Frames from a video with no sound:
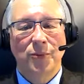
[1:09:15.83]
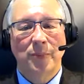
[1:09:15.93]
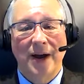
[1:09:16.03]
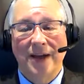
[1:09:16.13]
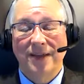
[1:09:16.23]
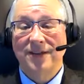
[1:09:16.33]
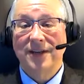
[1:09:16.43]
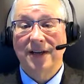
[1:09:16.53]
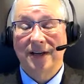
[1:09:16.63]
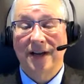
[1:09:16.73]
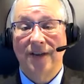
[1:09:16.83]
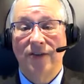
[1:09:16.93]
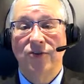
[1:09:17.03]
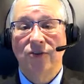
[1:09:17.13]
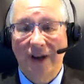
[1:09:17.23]
buy the ticket on
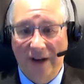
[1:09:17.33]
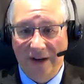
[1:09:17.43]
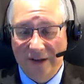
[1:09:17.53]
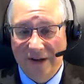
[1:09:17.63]
the train,